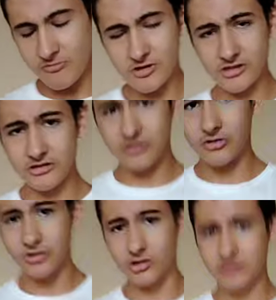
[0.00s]
will
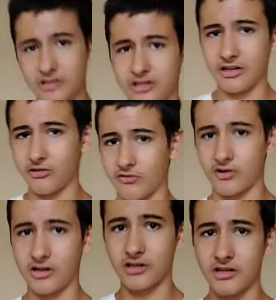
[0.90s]
not carry
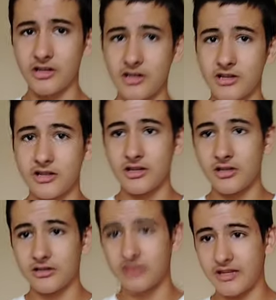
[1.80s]
over
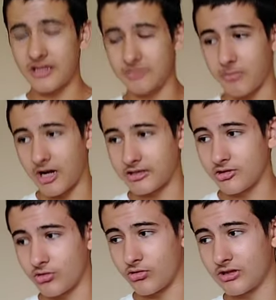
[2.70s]
that
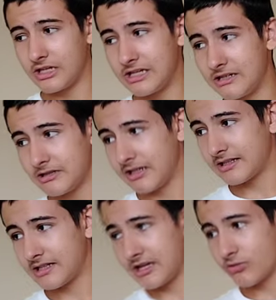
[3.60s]
much. Only,
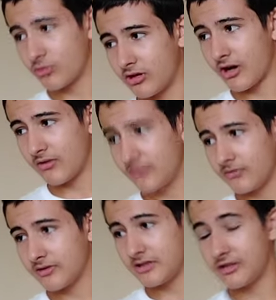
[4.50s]
let's say you
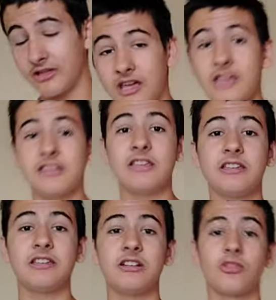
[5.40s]
arrive in the
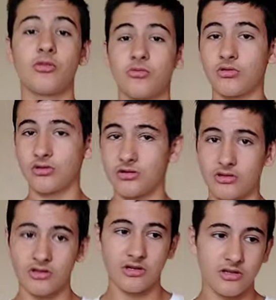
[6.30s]
18 kilo
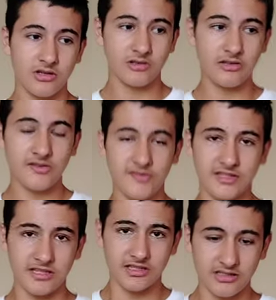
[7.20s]

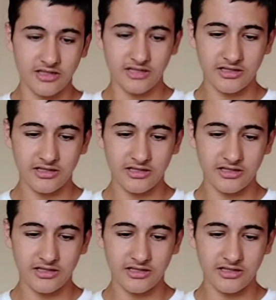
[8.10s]
division.